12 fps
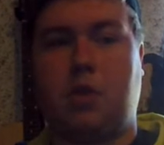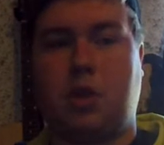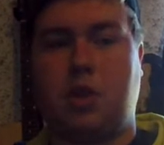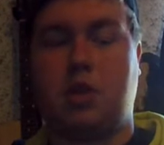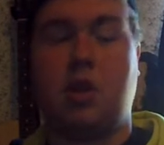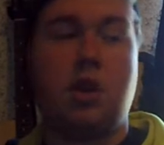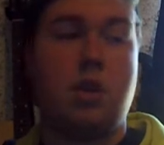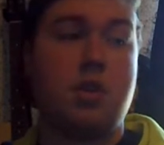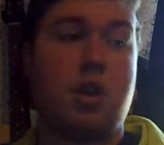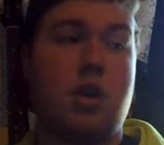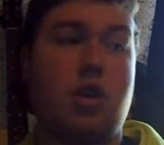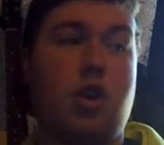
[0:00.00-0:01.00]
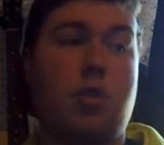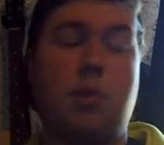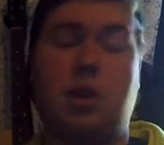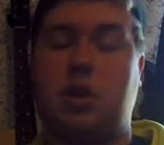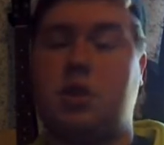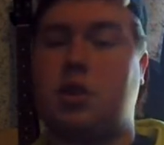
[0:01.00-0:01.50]
Guitar
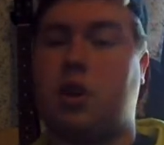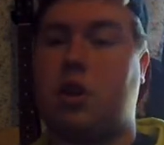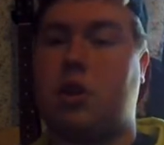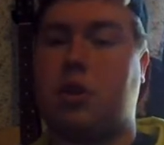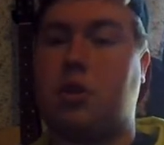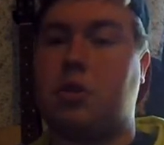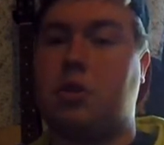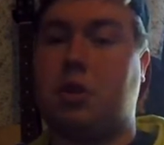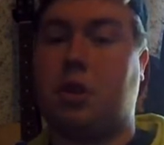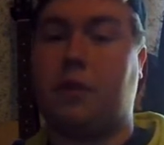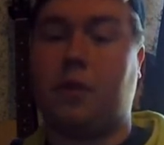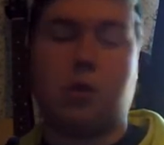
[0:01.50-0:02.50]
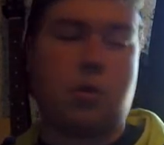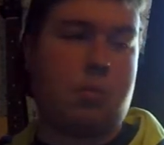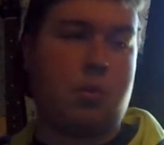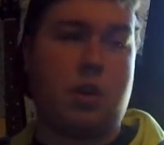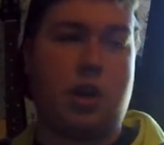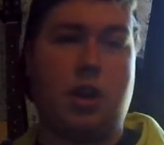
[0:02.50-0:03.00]
harmonies are the focal
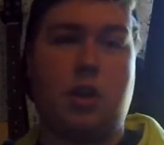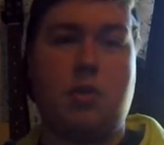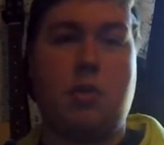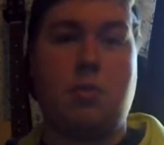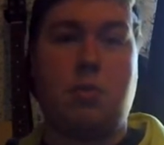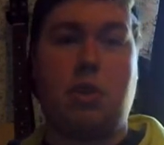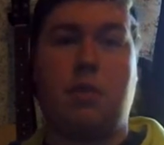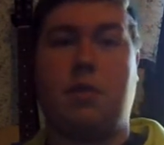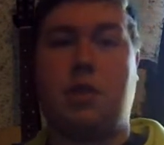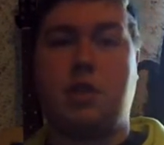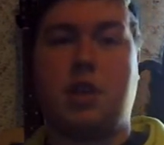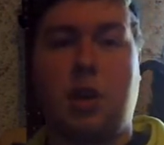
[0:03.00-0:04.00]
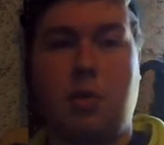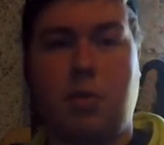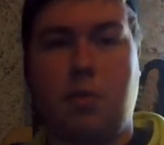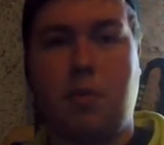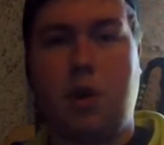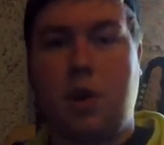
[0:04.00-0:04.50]
point, I believe, of this
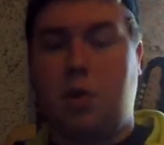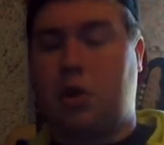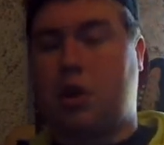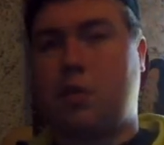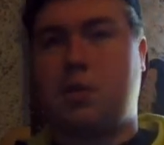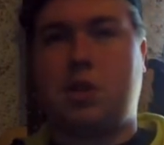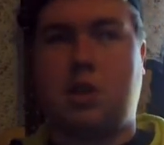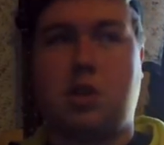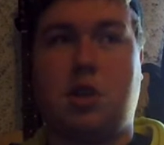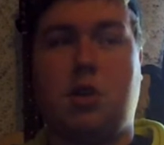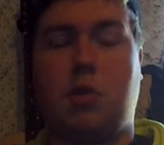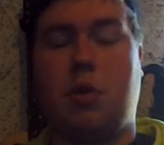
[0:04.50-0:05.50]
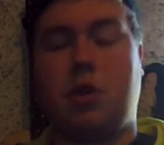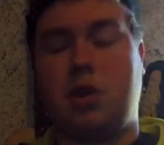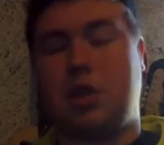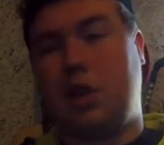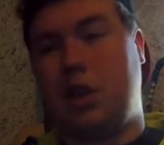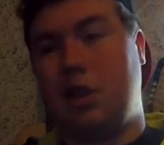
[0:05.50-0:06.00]
album when it comes to the guitar
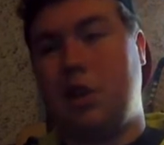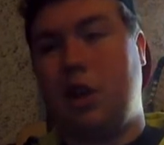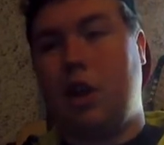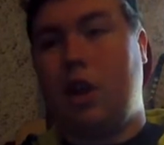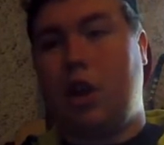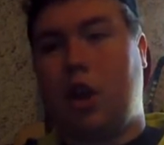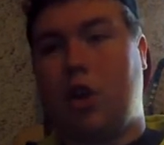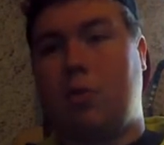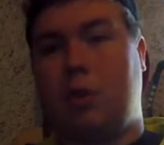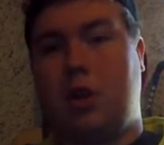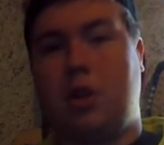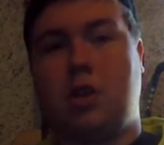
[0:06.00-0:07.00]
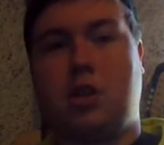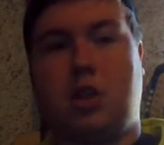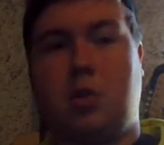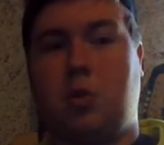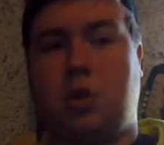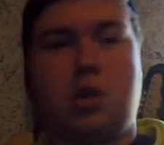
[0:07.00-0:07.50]
works. The harmonies, the
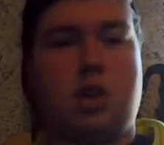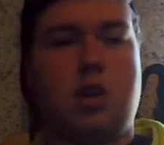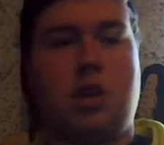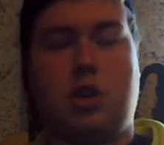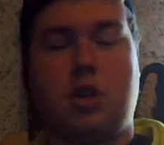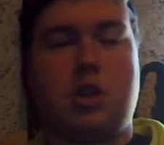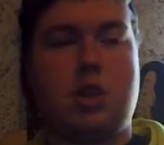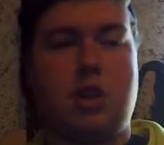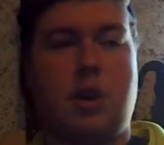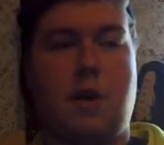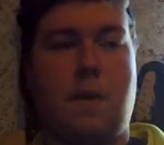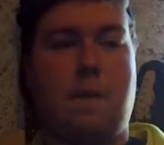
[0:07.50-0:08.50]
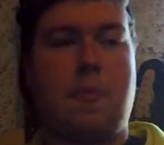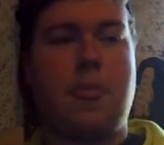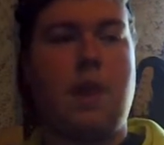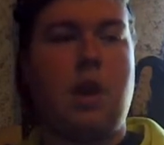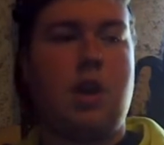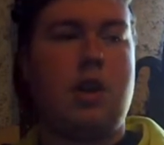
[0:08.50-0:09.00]
dual guitars.
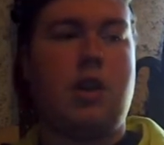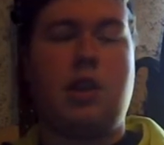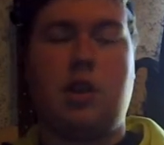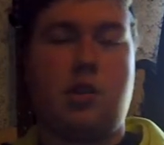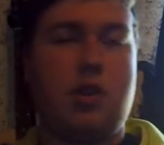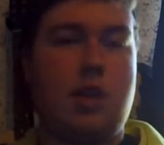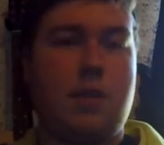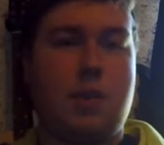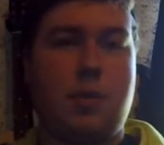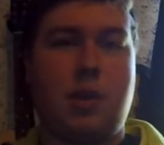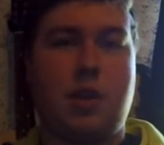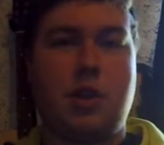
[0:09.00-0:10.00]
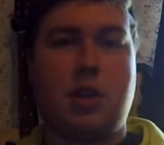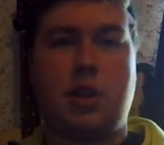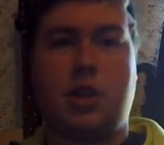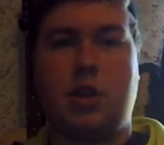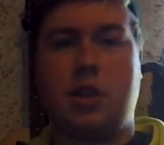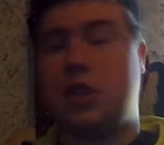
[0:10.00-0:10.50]
Now that they have three
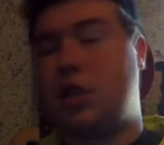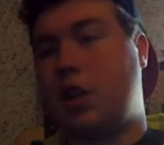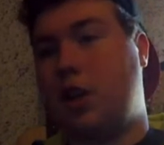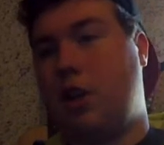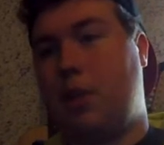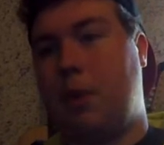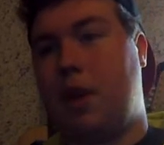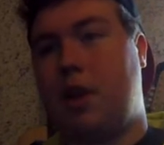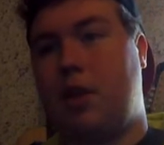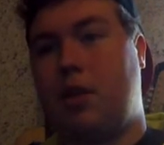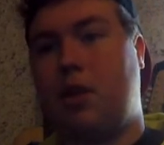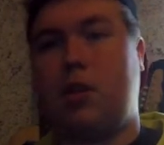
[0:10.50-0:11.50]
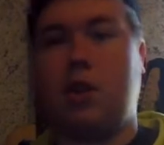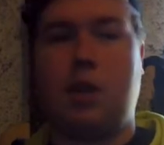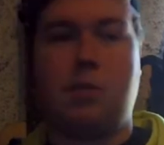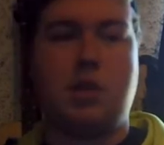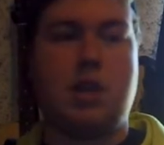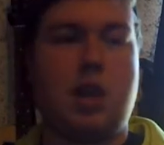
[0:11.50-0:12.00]
guitarists in the band,
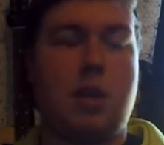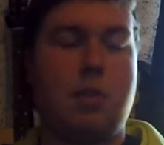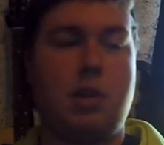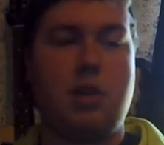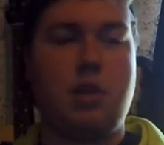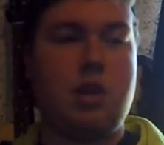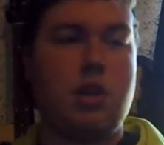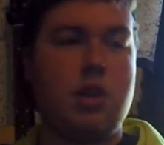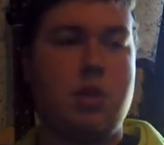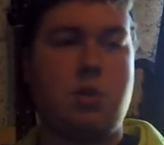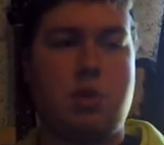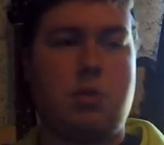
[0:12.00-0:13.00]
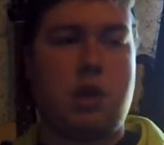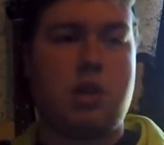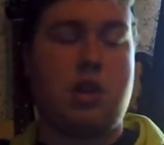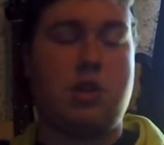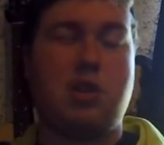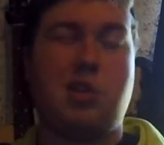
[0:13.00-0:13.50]
him and Tom can switch back
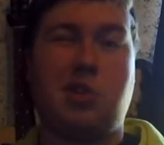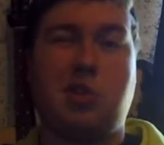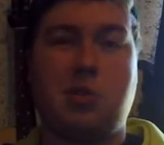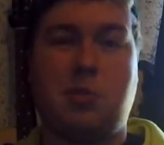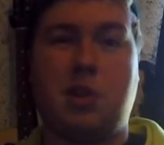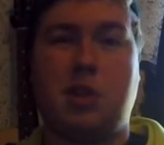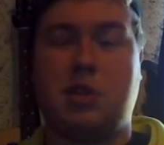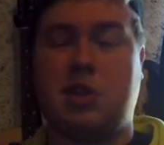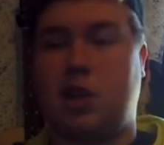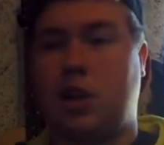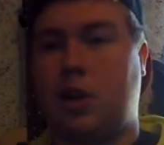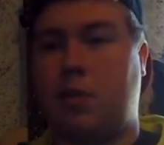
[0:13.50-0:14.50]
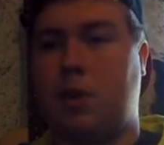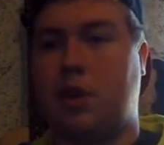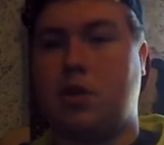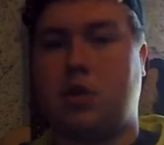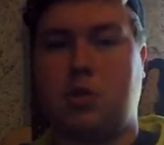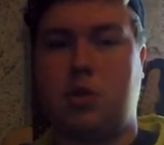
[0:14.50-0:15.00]
on solos, because Tom
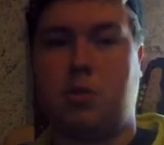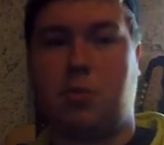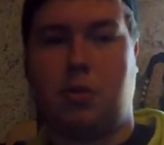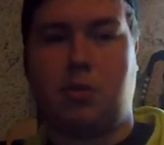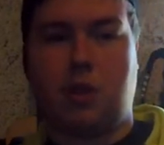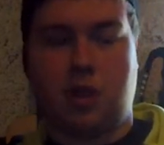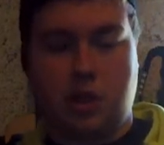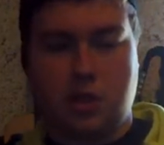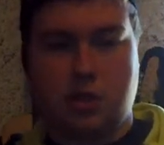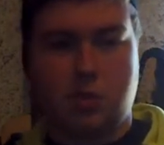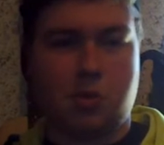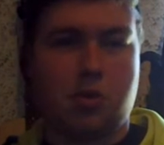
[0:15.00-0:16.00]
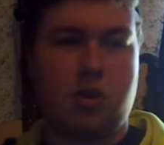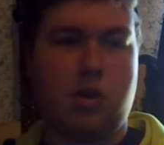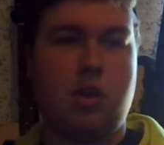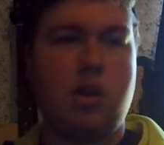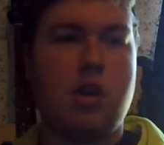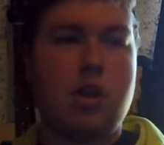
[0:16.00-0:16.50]
has also proved that he's a
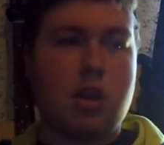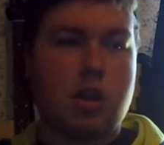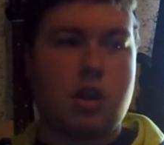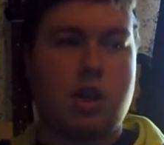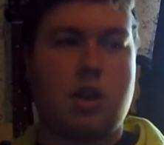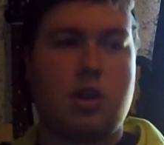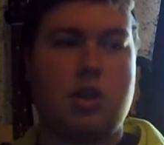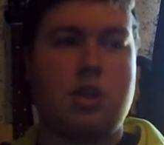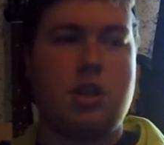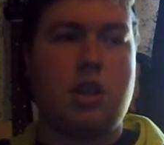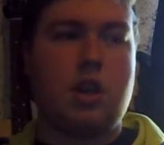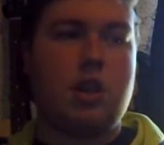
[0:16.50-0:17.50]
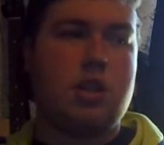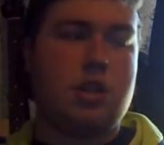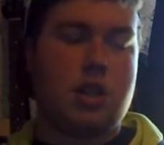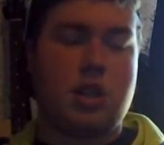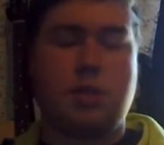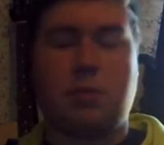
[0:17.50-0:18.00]
worthy guitarist to
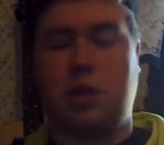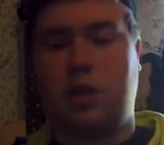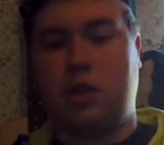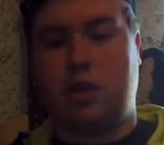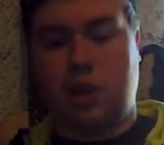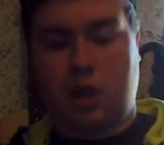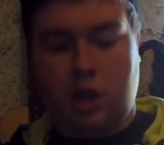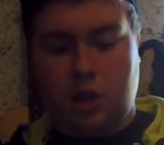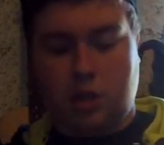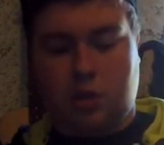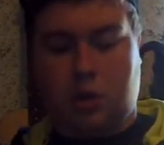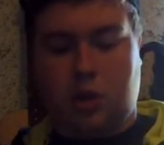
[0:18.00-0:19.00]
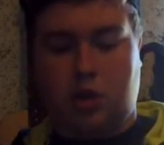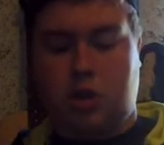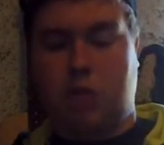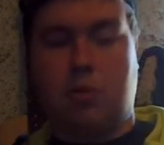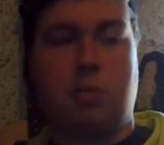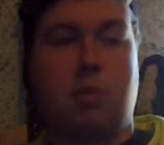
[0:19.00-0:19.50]
take some leads. So
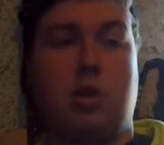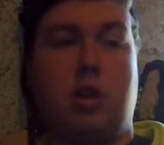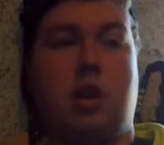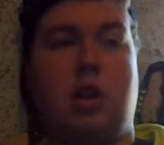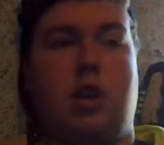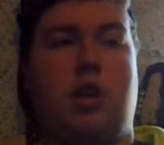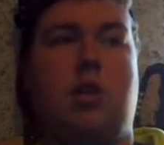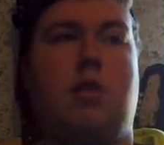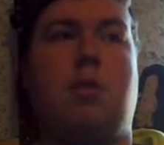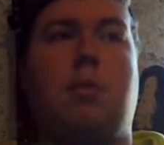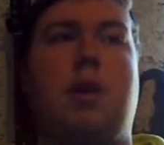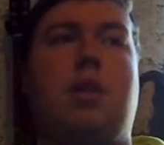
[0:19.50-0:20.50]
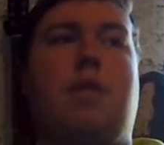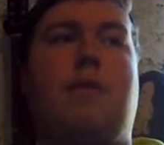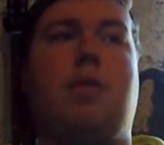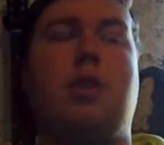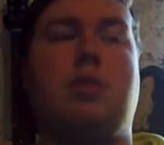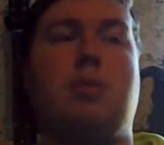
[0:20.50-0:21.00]
Goddamn I'm Dead Again, about the
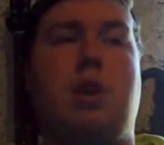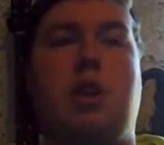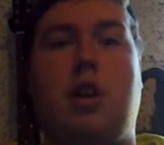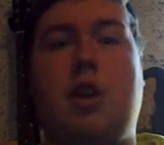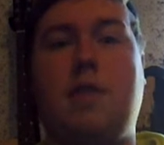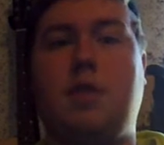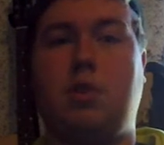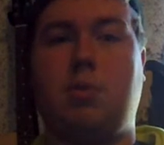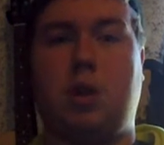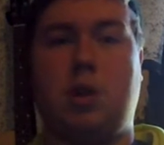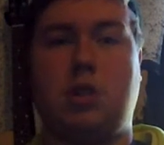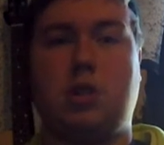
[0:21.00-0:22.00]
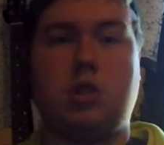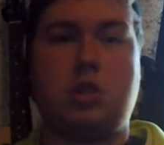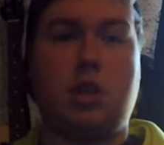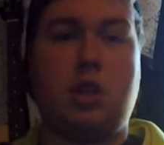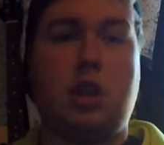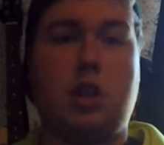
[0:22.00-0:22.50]
first minute and a half, 2 minutes is
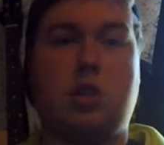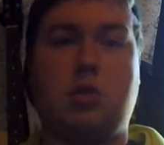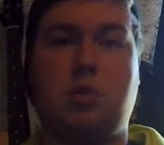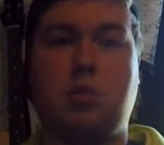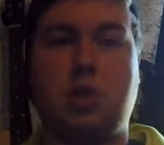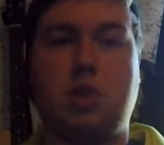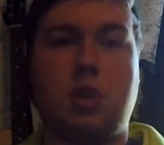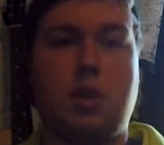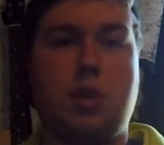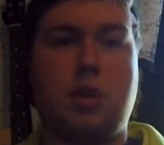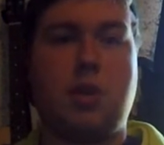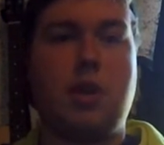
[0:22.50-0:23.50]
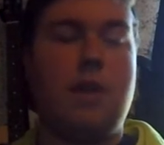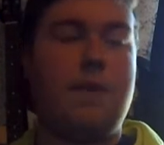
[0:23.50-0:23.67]
an actual song.